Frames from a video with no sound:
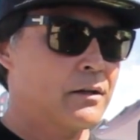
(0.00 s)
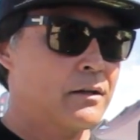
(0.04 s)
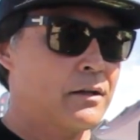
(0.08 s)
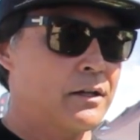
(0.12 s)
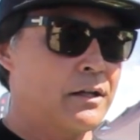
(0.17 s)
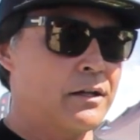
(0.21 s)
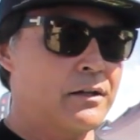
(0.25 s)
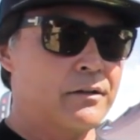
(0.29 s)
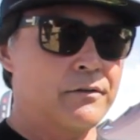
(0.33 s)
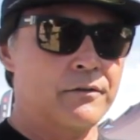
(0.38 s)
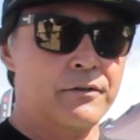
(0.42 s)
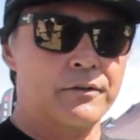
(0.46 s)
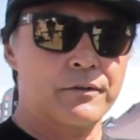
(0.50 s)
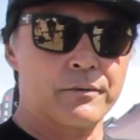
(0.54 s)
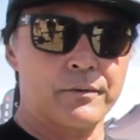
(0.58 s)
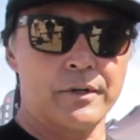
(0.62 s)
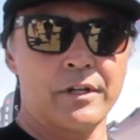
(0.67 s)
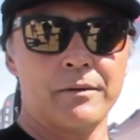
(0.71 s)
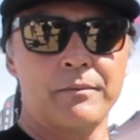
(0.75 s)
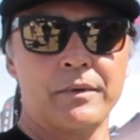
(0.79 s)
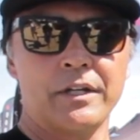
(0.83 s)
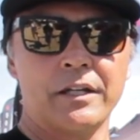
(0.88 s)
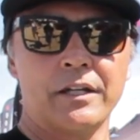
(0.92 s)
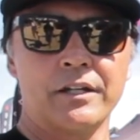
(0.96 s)
In
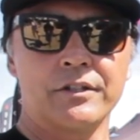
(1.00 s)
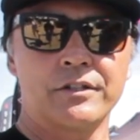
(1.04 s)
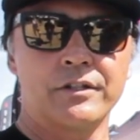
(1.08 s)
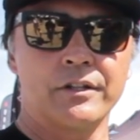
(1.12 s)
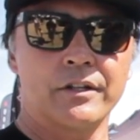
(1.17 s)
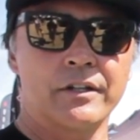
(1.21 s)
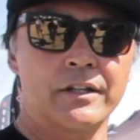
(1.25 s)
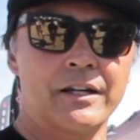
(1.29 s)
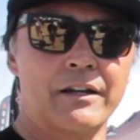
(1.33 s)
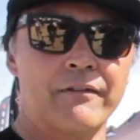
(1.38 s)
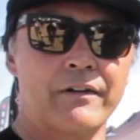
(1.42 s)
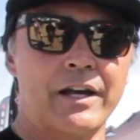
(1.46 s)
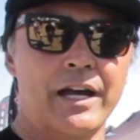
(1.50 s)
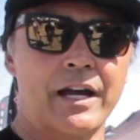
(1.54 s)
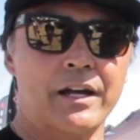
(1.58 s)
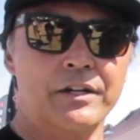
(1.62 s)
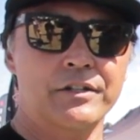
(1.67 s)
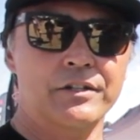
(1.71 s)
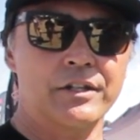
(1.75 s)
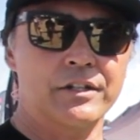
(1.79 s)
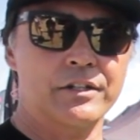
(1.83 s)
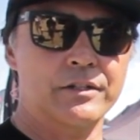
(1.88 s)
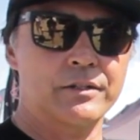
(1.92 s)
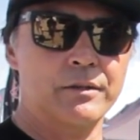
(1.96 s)
3 minutes, you can have
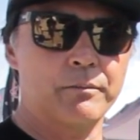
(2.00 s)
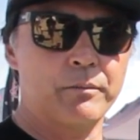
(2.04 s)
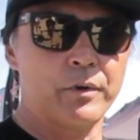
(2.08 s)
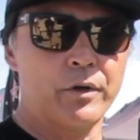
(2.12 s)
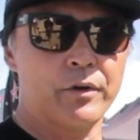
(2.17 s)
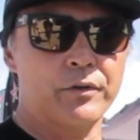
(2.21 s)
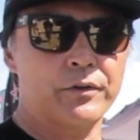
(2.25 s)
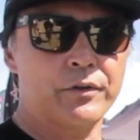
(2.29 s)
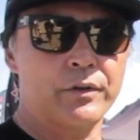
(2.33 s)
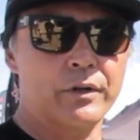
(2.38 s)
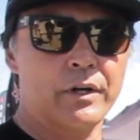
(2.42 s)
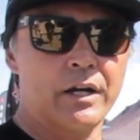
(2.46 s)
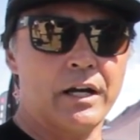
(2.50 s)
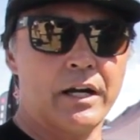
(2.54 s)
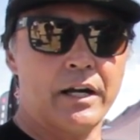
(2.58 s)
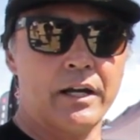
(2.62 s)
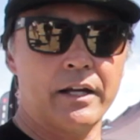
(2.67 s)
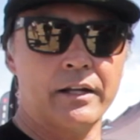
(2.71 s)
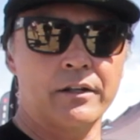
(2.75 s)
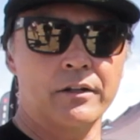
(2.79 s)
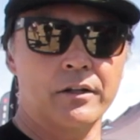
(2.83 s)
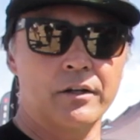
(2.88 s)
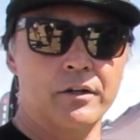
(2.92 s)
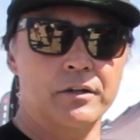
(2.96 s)
access to both your high
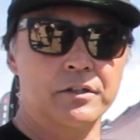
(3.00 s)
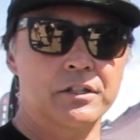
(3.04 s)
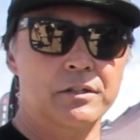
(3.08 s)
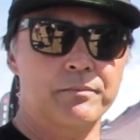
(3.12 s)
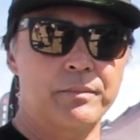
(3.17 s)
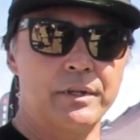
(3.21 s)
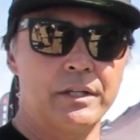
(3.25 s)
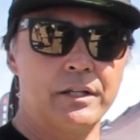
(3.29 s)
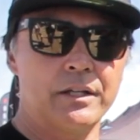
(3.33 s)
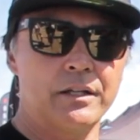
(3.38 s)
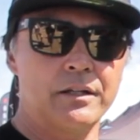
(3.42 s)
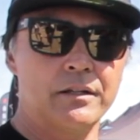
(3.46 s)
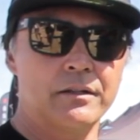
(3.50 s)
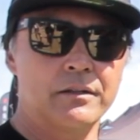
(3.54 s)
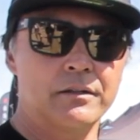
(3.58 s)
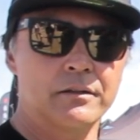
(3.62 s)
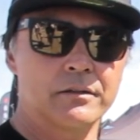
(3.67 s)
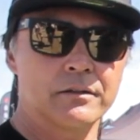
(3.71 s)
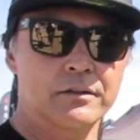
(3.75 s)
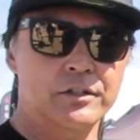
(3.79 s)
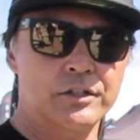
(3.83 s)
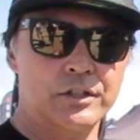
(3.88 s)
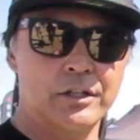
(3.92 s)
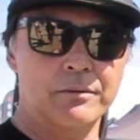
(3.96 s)
and low speed
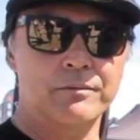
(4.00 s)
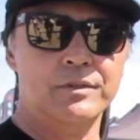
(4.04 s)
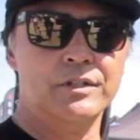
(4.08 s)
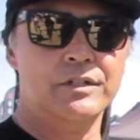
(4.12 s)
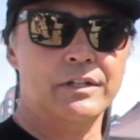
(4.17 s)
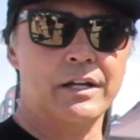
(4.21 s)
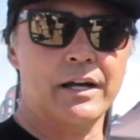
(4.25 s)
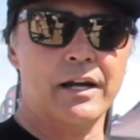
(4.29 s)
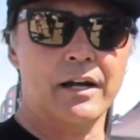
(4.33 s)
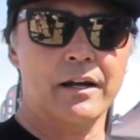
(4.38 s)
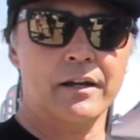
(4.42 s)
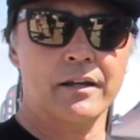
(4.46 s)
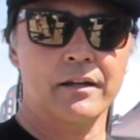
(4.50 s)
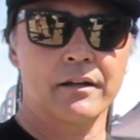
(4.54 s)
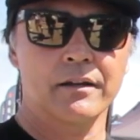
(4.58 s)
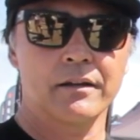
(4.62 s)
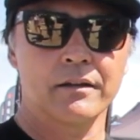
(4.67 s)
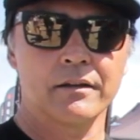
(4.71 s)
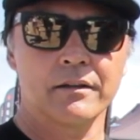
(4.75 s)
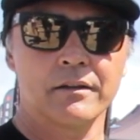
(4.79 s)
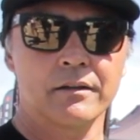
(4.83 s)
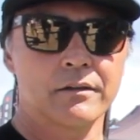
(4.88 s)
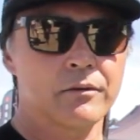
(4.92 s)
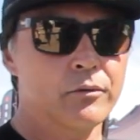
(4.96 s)
shim stack
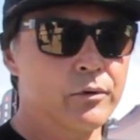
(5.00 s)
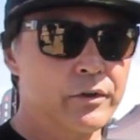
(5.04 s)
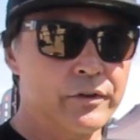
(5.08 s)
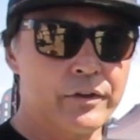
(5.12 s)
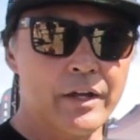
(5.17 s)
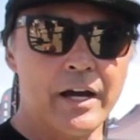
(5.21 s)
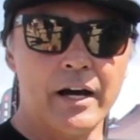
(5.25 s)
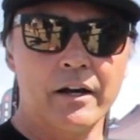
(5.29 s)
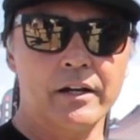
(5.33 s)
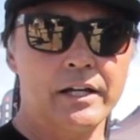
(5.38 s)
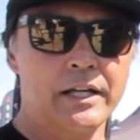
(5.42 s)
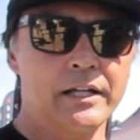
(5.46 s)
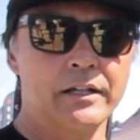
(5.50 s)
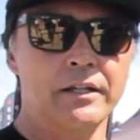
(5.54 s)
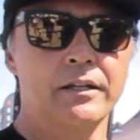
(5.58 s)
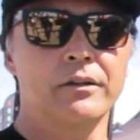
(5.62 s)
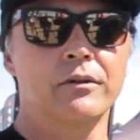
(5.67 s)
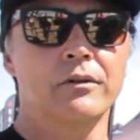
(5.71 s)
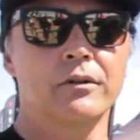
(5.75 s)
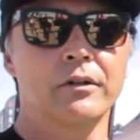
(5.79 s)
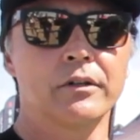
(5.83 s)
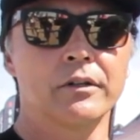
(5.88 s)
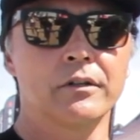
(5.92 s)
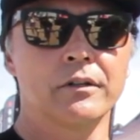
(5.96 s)
without any
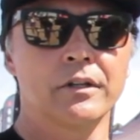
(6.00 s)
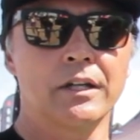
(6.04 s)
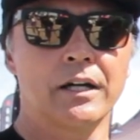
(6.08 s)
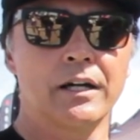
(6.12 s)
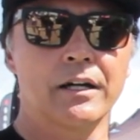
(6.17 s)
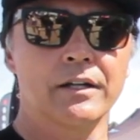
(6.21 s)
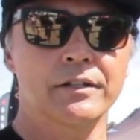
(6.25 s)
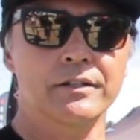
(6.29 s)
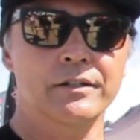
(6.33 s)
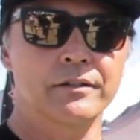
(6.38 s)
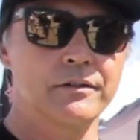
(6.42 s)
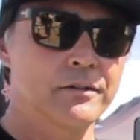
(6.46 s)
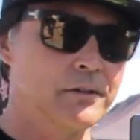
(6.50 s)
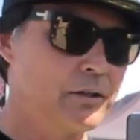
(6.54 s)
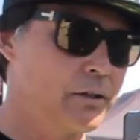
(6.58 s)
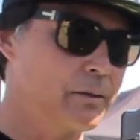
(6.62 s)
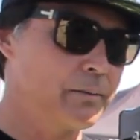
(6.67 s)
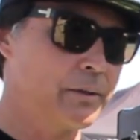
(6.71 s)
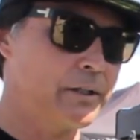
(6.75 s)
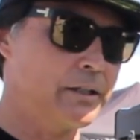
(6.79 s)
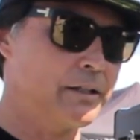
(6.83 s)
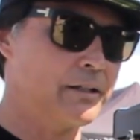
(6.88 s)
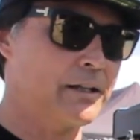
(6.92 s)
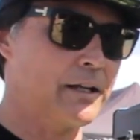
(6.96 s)
oil loss, and
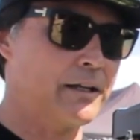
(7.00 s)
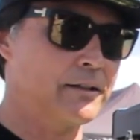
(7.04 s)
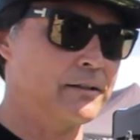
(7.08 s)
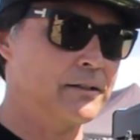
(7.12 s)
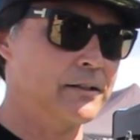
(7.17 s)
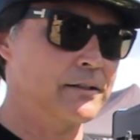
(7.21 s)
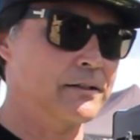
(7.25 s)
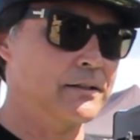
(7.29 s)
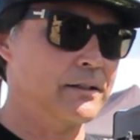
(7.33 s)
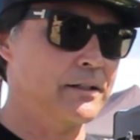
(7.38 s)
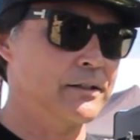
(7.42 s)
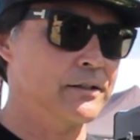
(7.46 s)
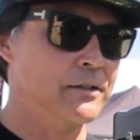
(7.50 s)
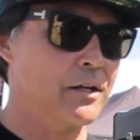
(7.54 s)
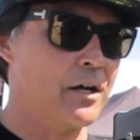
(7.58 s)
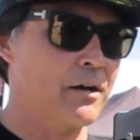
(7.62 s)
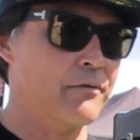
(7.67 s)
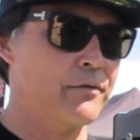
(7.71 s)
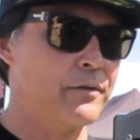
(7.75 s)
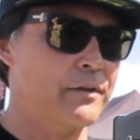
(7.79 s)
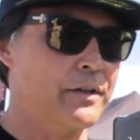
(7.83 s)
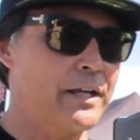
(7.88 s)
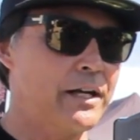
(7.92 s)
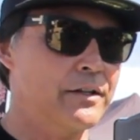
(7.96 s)
nobody is
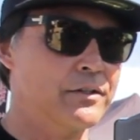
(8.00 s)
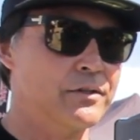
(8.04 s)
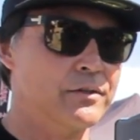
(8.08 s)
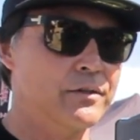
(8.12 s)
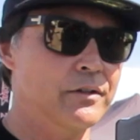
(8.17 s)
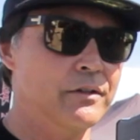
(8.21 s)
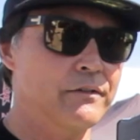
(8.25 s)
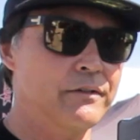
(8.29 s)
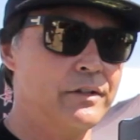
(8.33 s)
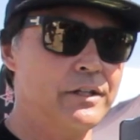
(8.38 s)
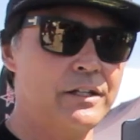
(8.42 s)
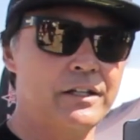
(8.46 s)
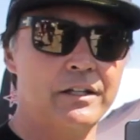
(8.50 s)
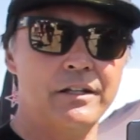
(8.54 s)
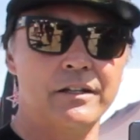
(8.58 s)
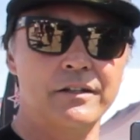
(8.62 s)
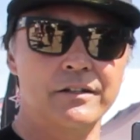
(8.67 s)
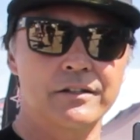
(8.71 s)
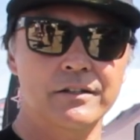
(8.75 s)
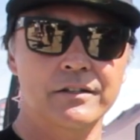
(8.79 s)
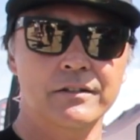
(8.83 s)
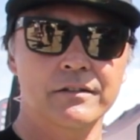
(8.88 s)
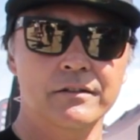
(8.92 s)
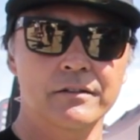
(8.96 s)
offered that sort of ease
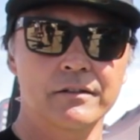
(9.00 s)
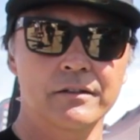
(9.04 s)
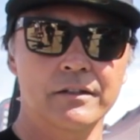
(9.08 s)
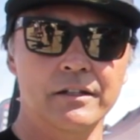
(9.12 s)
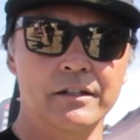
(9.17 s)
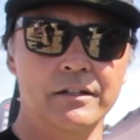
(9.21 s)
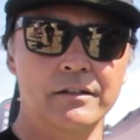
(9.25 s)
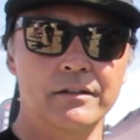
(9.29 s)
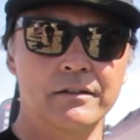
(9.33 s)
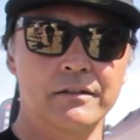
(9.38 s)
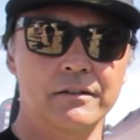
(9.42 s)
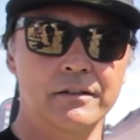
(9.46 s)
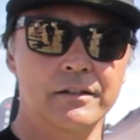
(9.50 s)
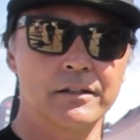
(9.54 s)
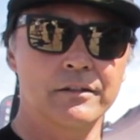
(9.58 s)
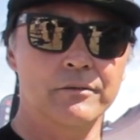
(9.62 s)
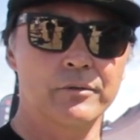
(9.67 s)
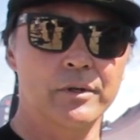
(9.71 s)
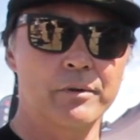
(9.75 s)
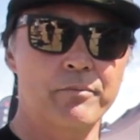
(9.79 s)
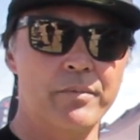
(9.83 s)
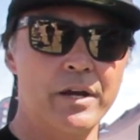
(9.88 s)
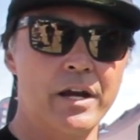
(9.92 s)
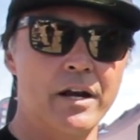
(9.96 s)
in
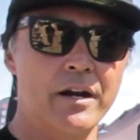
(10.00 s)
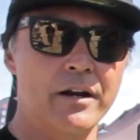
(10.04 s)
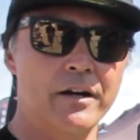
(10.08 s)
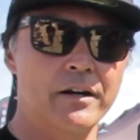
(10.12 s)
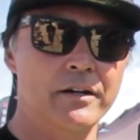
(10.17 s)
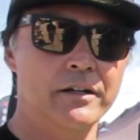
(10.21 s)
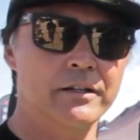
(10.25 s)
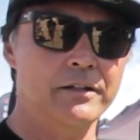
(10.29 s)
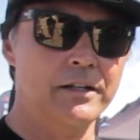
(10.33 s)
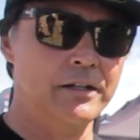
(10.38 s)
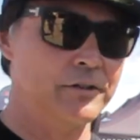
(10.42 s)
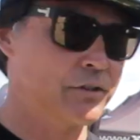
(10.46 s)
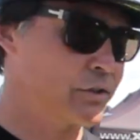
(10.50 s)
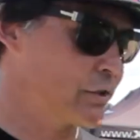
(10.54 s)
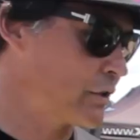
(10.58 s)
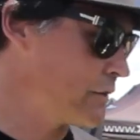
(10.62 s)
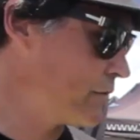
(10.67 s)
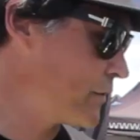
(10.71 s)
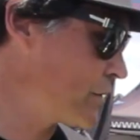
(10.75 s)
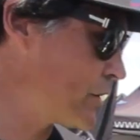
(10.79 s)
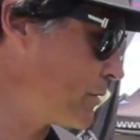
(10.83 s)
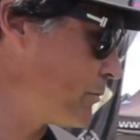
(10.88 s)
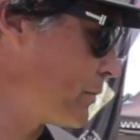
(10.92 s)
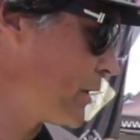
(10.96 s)
repair and
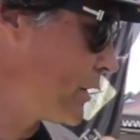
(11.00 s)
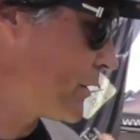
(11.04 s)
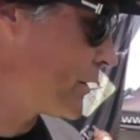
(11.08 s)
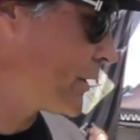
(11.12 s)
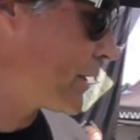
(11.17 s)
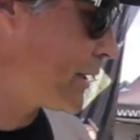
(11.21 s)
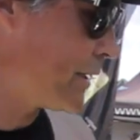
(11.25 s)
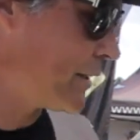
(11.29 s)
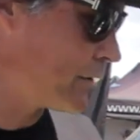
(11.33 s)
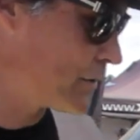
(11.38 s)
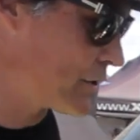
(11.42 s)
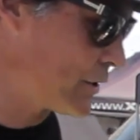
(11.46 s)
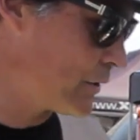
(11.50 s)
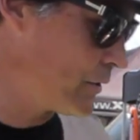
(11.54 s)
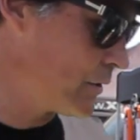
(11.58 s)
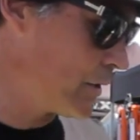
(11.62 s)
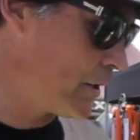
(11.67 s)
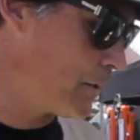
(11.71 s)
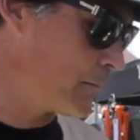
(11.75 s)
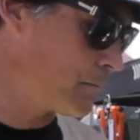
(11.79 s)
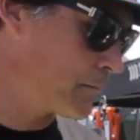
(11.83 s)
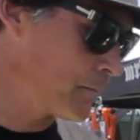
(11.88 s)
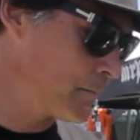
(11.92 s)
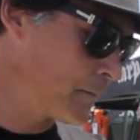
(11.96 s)
serviceability and
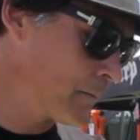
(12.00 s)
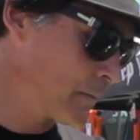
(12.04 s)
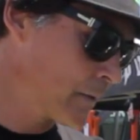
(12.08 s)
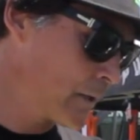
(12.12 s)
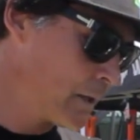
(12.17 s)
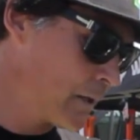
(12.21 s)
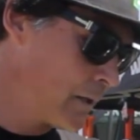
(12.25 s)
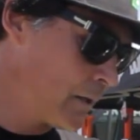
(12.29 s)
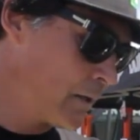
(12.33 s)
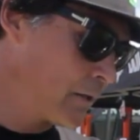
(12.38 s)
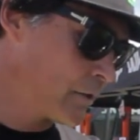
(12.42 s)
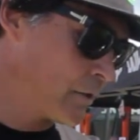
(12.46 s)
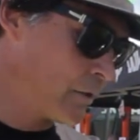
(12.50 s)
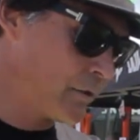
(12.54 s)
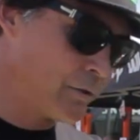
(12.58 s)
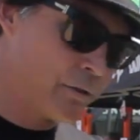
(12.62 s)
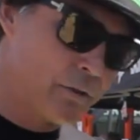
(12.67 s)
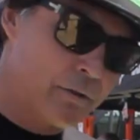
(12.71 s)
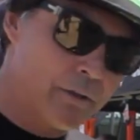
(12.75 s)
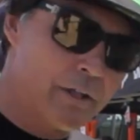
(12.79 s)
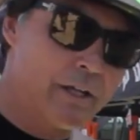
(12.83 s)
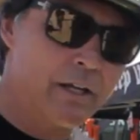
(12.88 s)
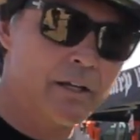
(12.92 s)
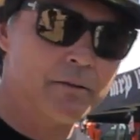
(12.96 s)
tuning. You can
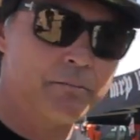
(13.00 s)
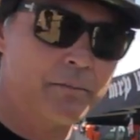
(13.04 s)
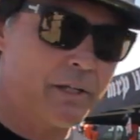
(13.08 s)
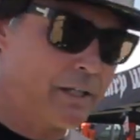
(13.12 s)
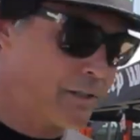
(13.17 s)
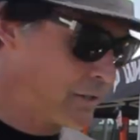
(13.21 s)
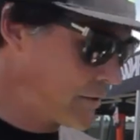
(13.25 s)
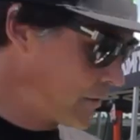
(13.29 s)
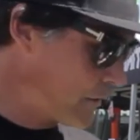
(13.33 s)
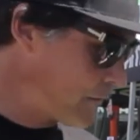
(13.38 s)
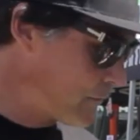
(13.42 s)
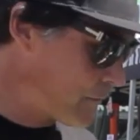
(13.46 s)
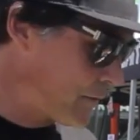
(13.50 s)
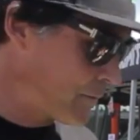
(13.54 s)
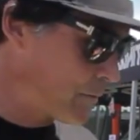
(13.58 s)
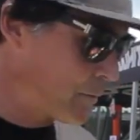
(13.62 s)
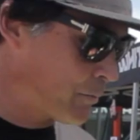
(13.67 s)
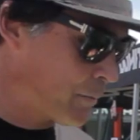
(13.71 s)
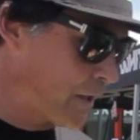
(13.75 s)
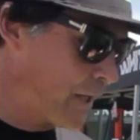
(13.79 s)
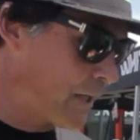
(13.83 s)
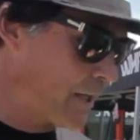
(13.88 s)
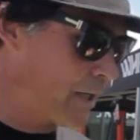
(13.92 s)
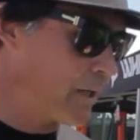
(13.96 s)
do that, basically put the
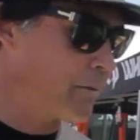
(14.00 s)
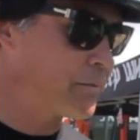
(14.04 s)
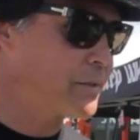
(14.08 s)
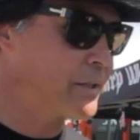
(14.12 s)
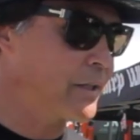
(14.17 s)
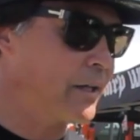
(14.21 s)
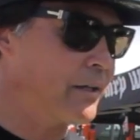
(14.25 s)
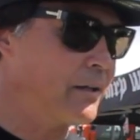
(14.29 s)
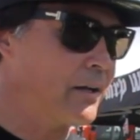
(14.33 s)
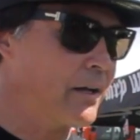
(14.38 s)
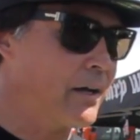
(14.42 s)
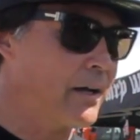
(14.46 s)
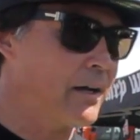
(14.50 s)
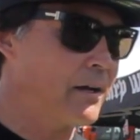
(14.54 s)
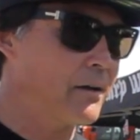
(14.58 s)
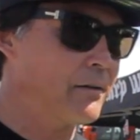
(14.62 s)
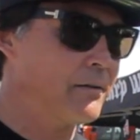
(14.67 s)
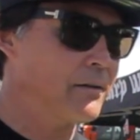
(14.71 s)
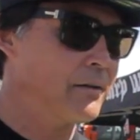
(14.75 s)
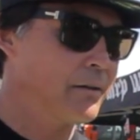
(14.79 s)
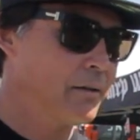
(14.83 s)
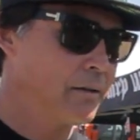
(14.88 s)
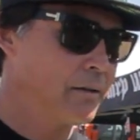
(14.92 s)
bike upside down,